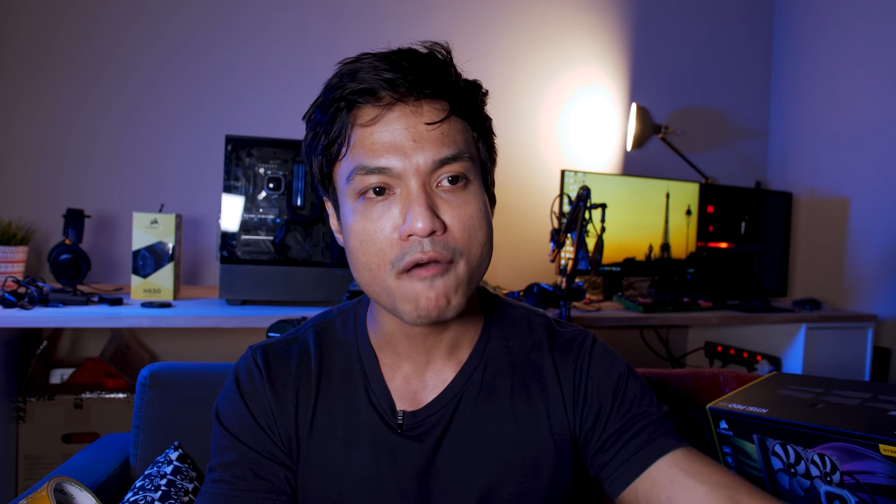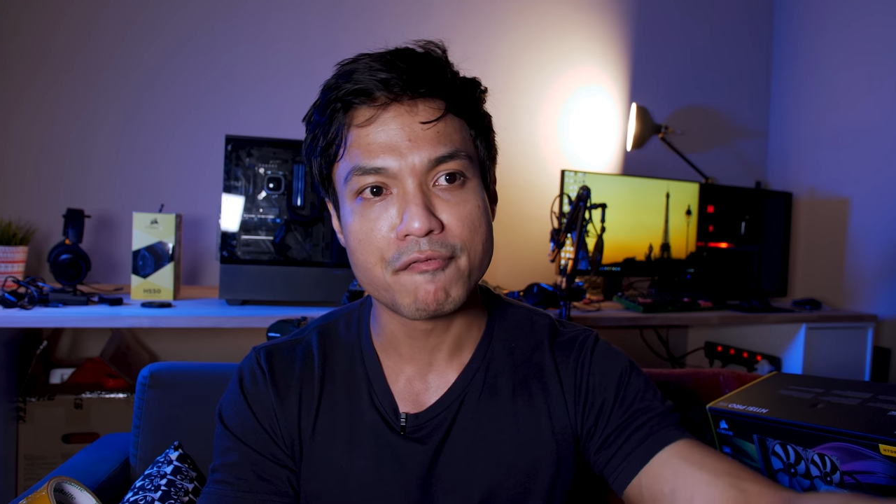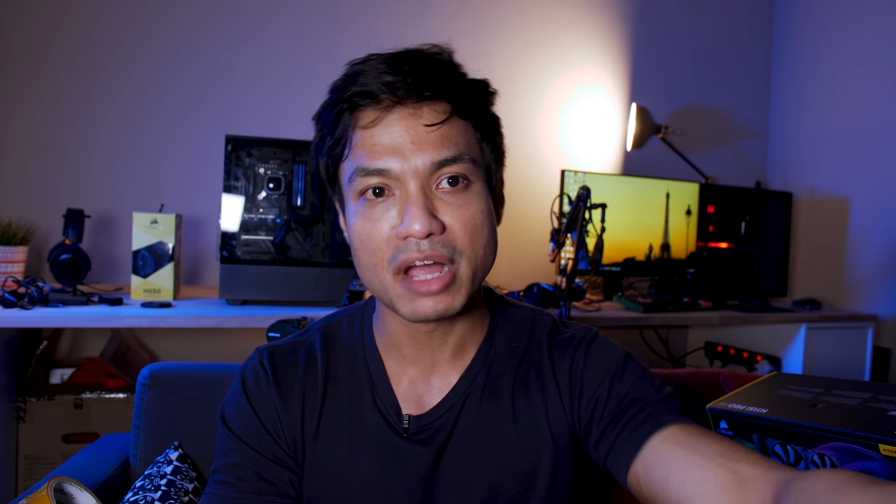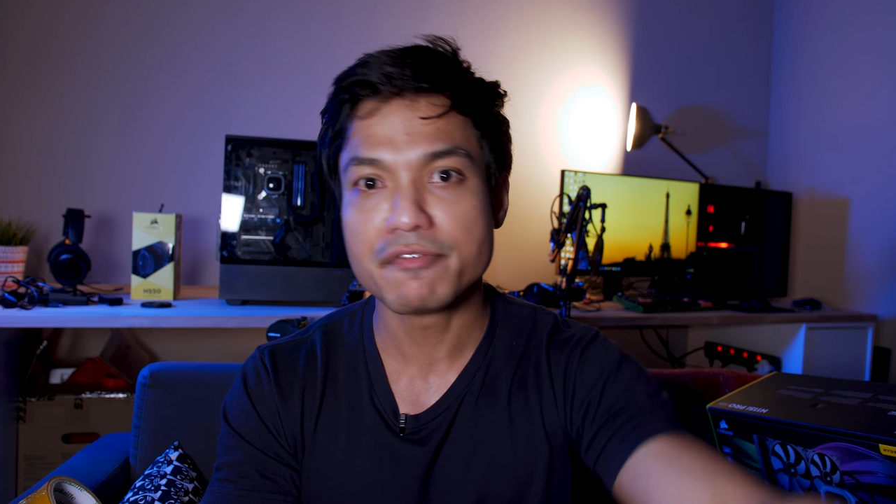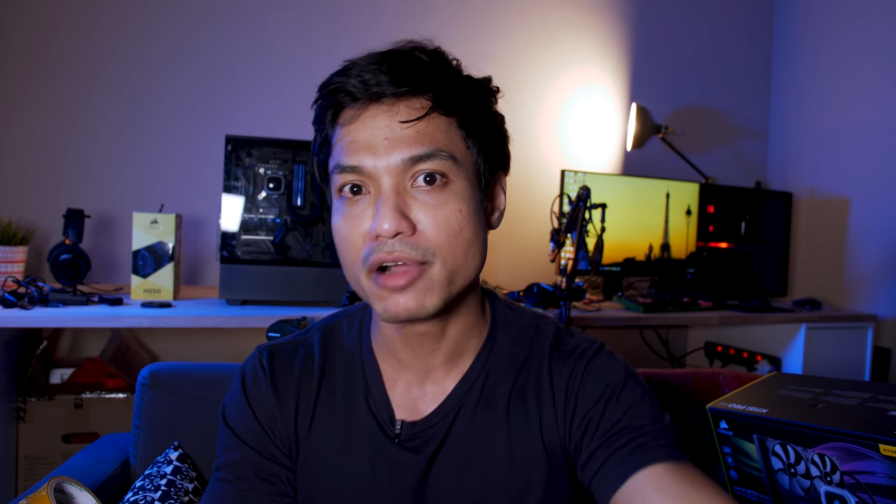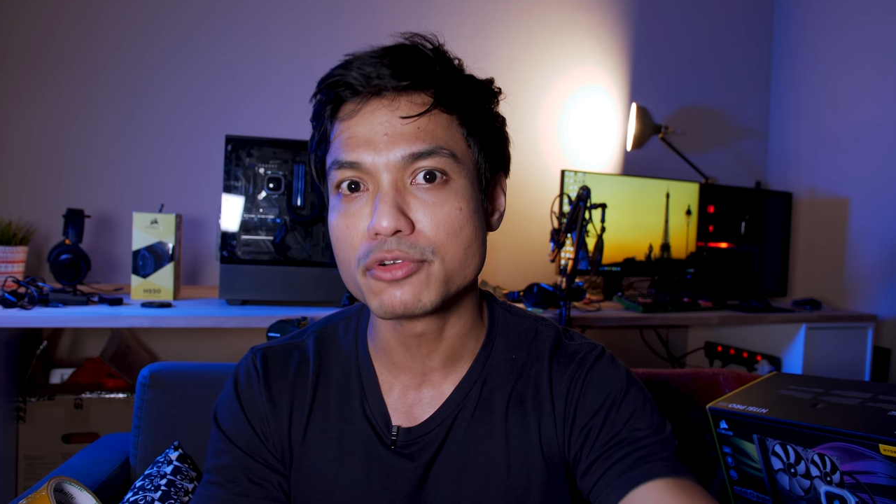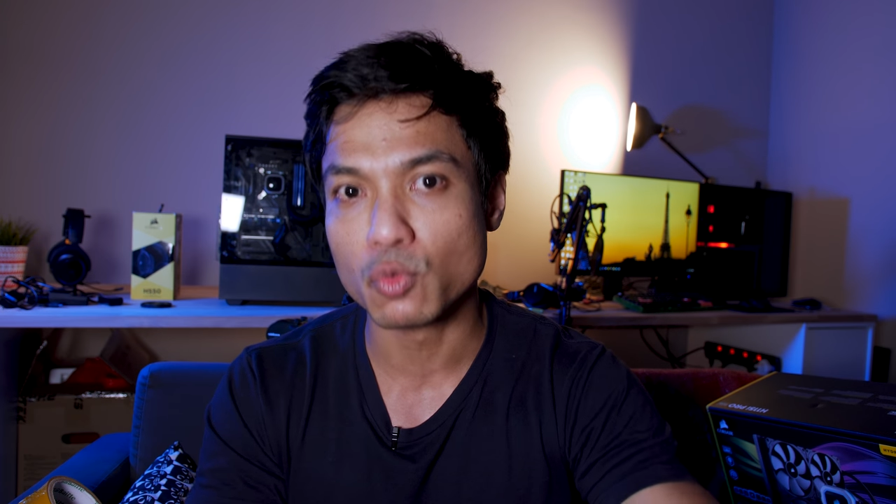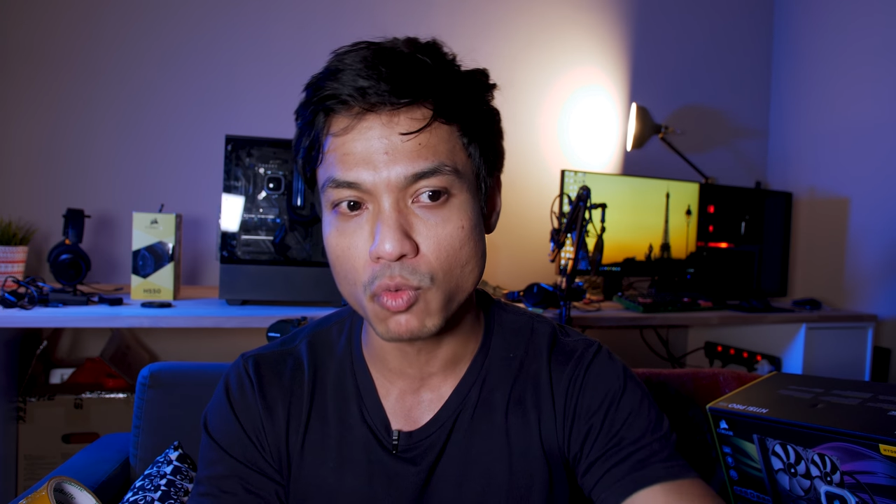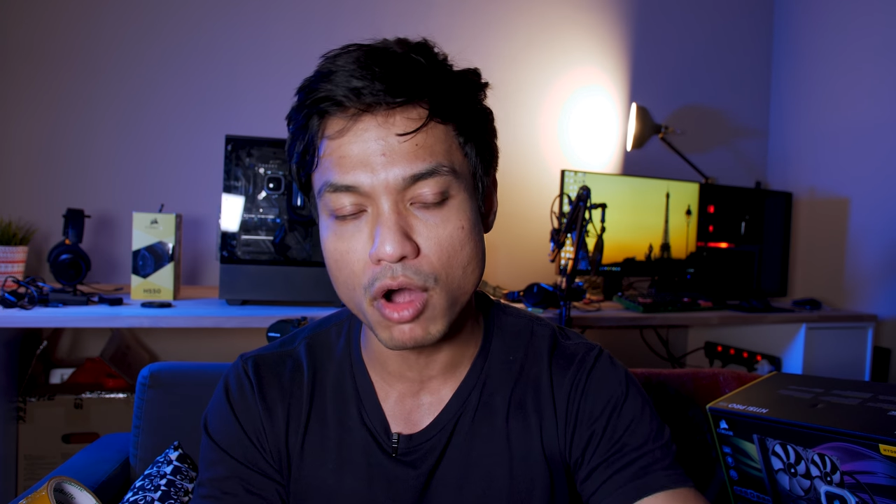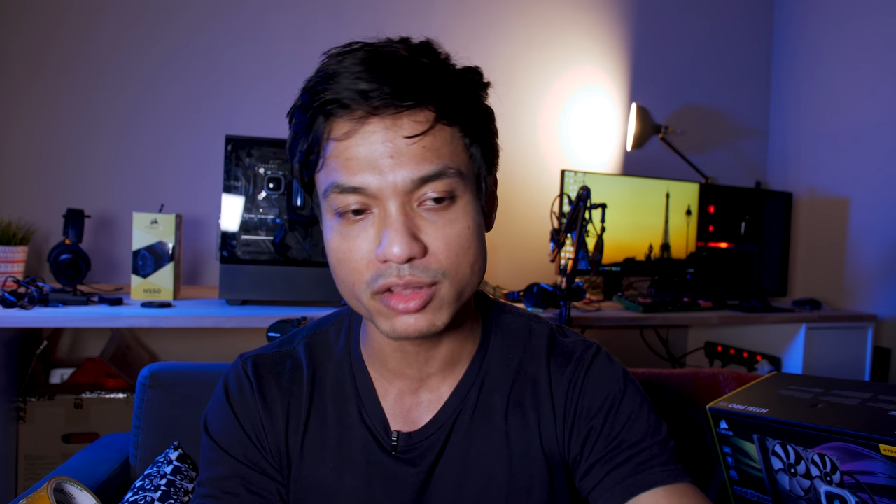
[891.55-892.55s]

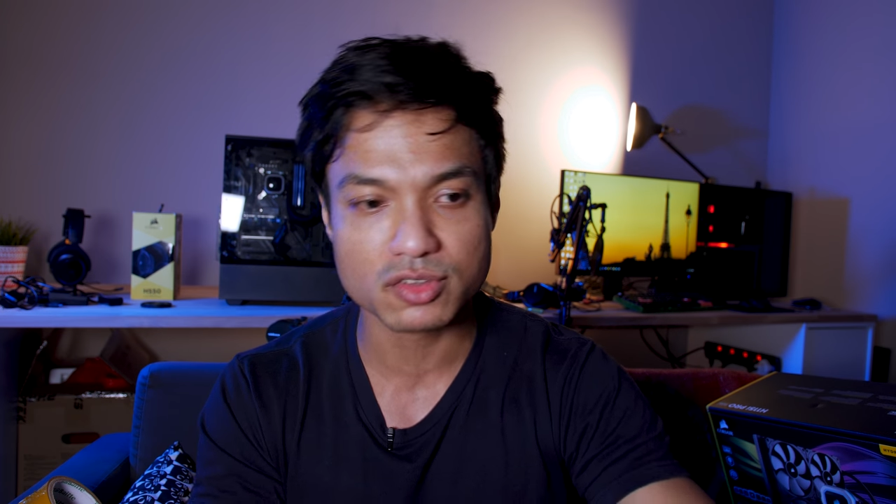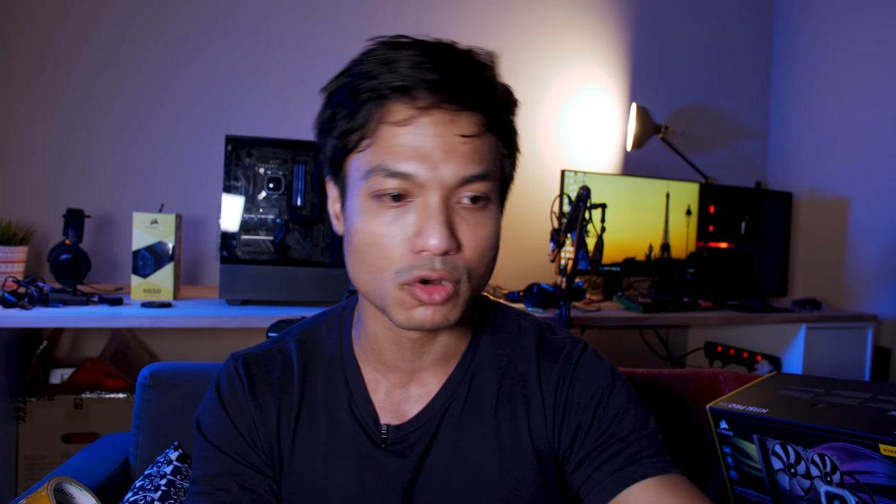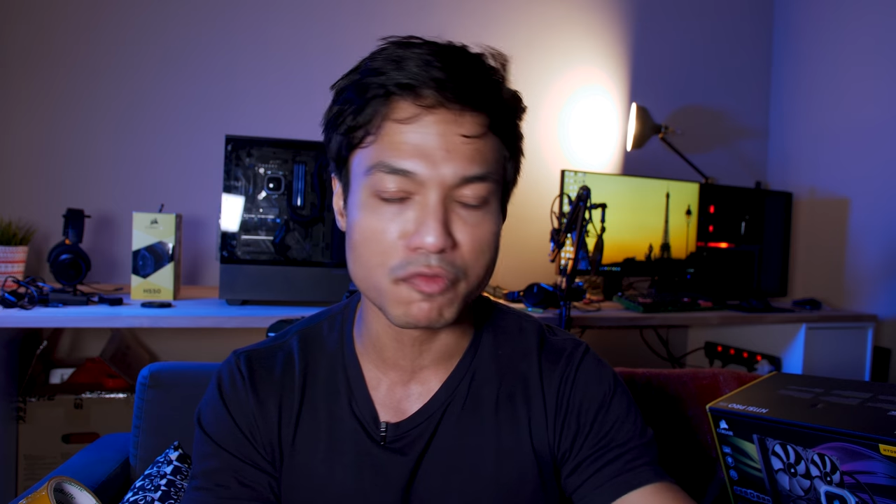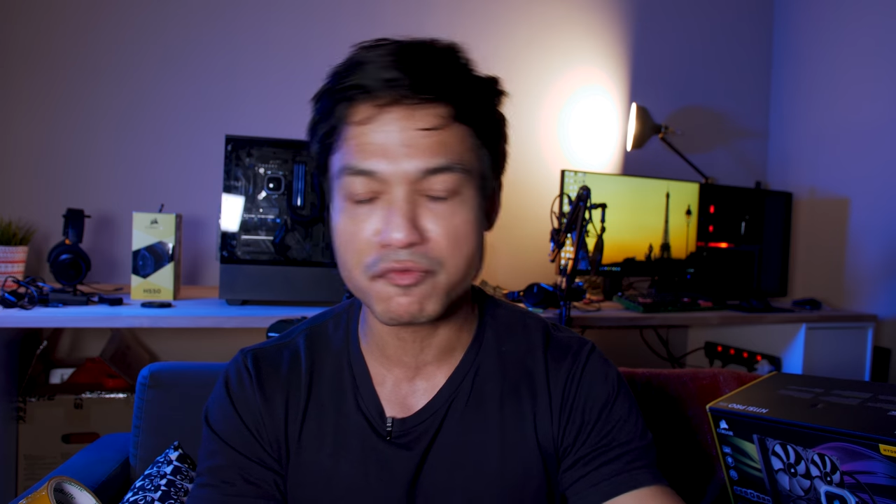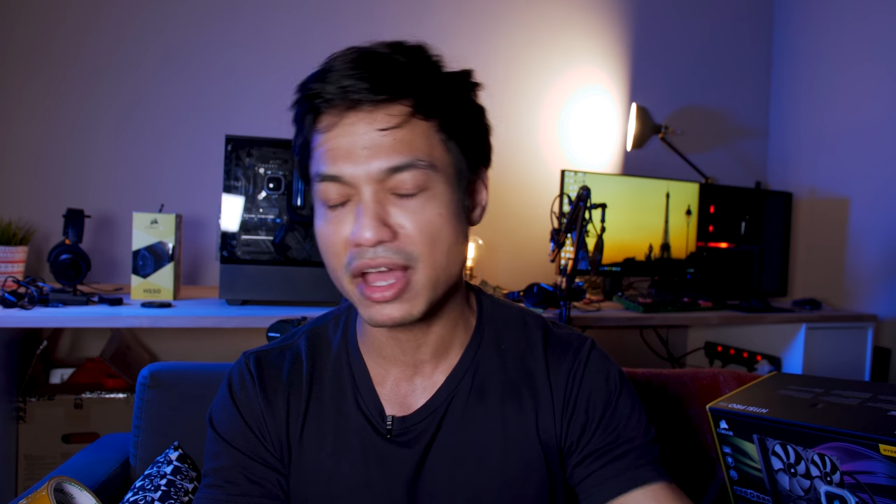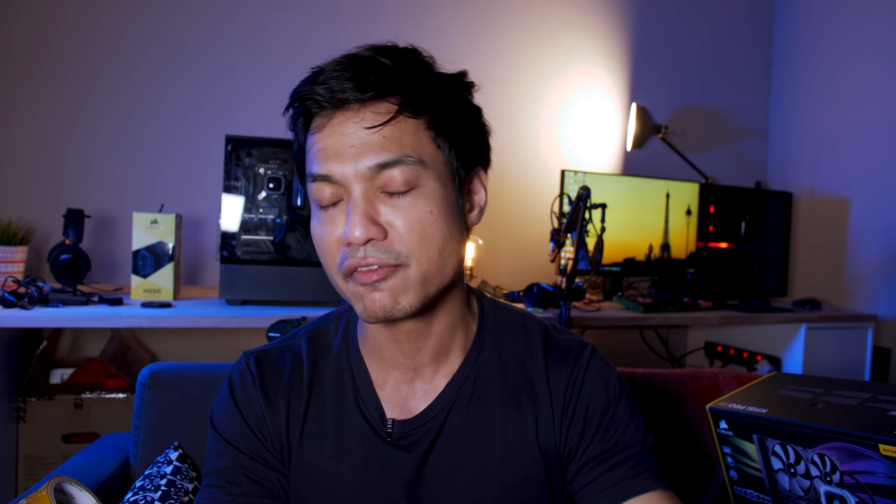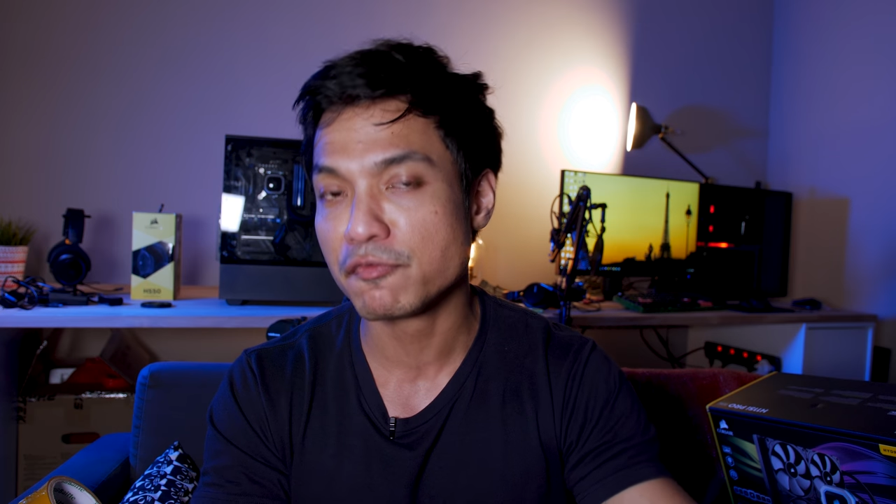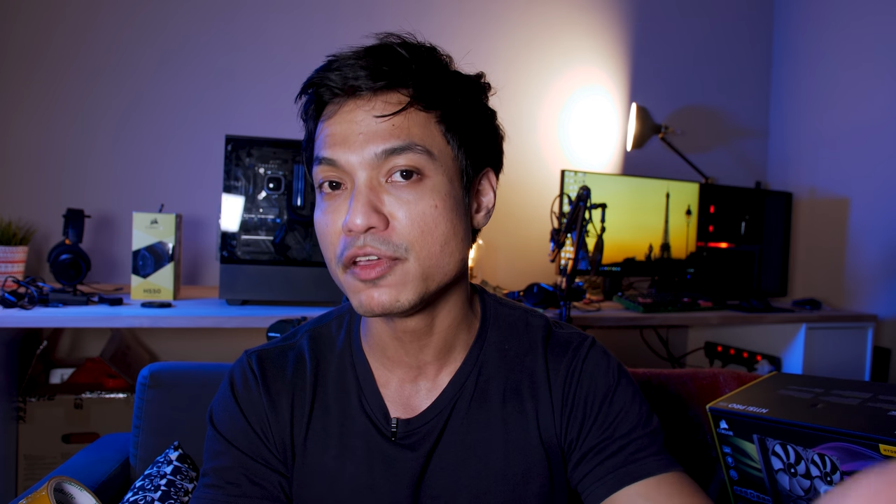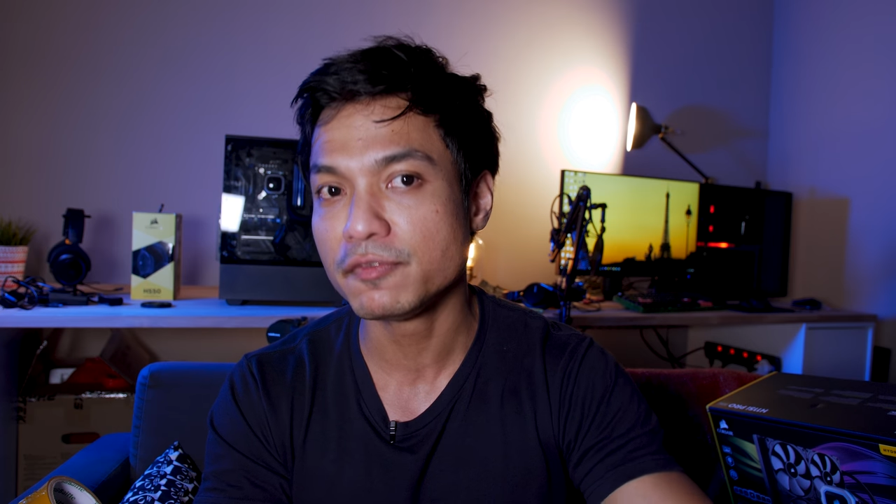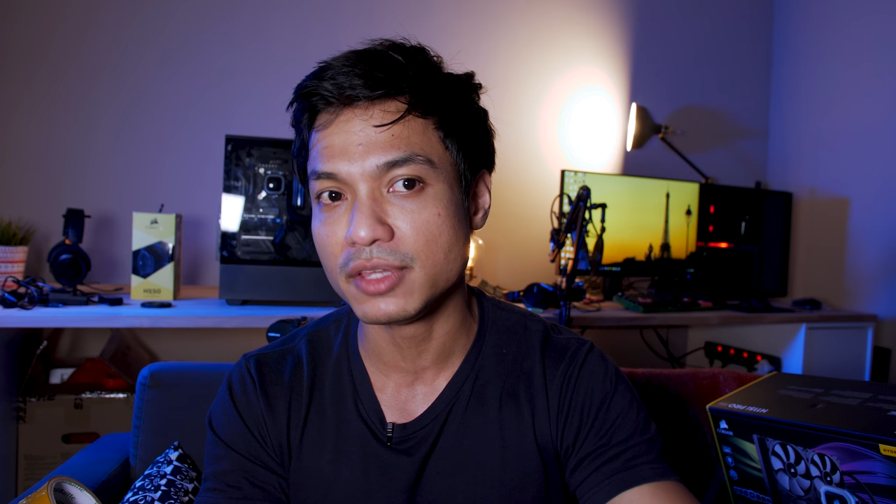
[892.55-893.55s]
500 watts or
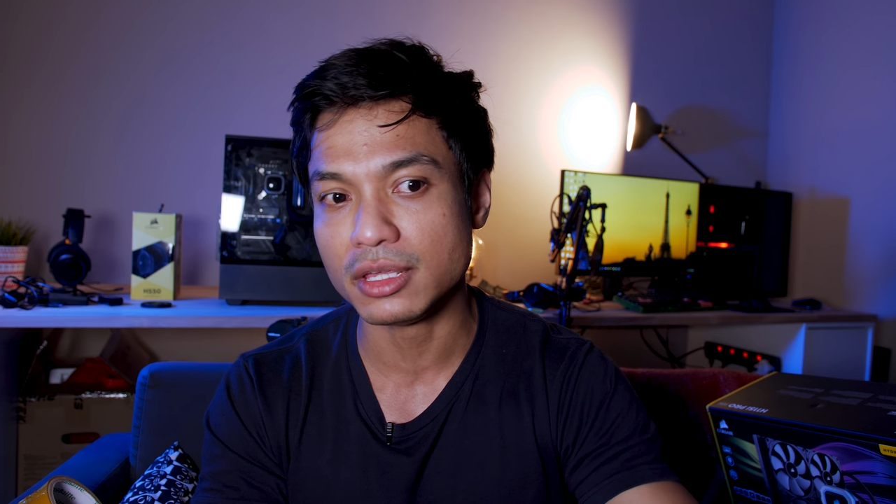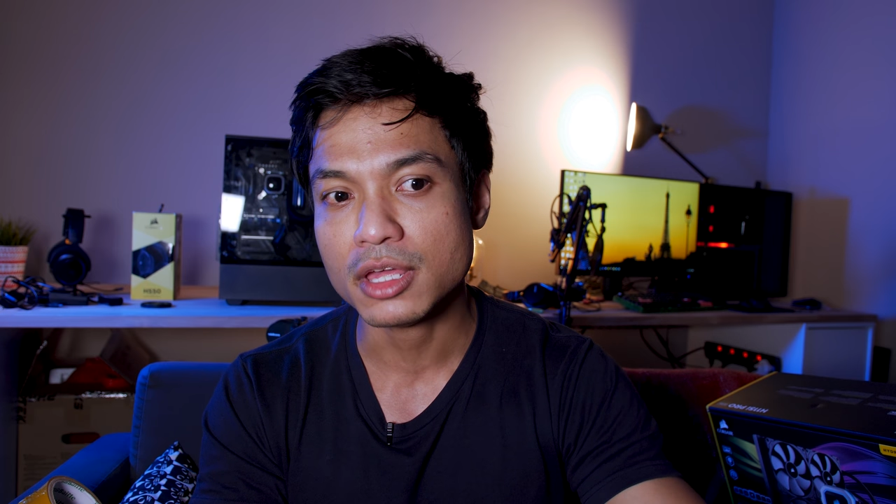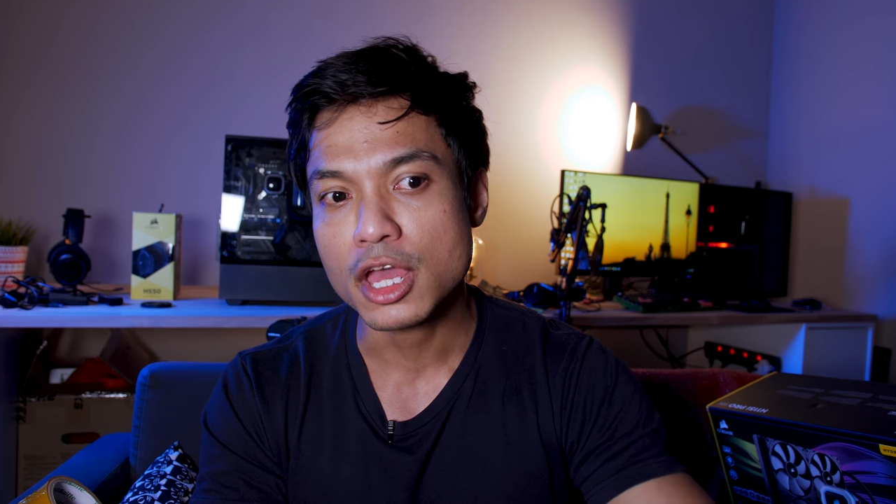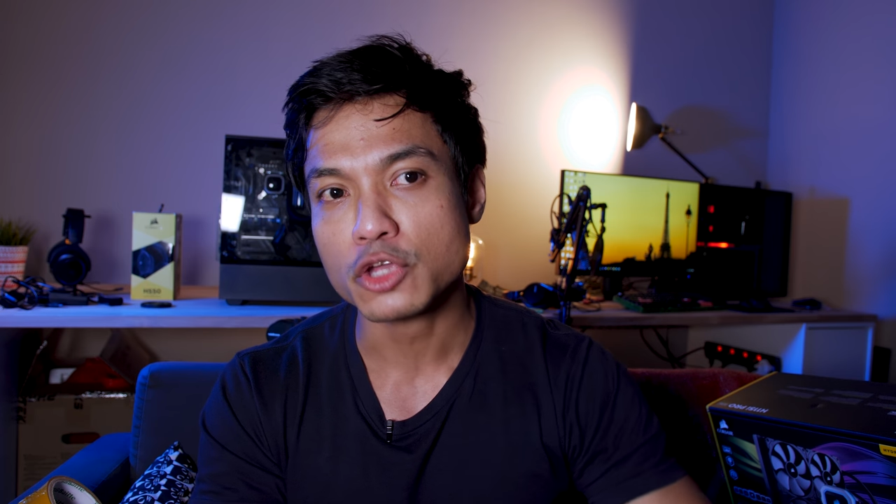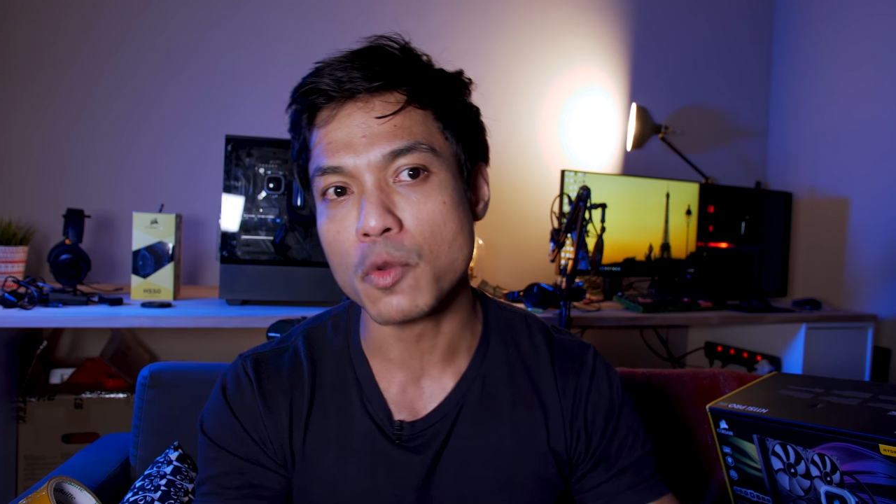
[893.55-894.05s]
550,